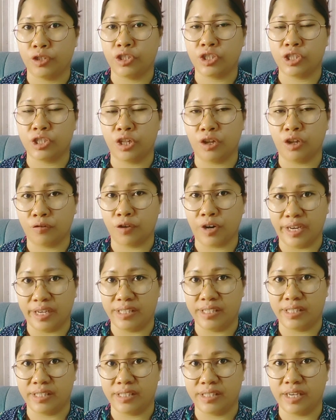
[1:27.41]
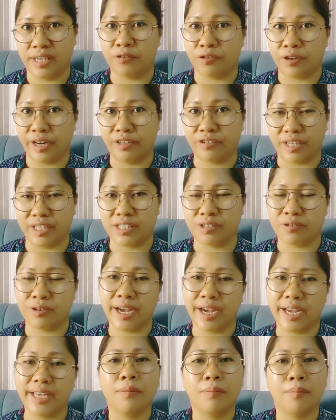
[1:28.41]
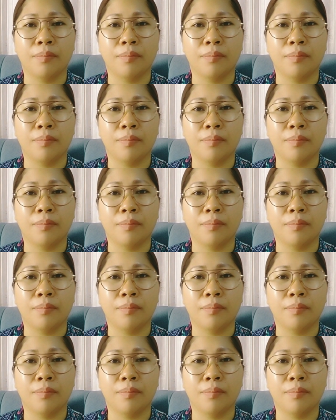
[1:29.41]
jollof rice and fried rice, right?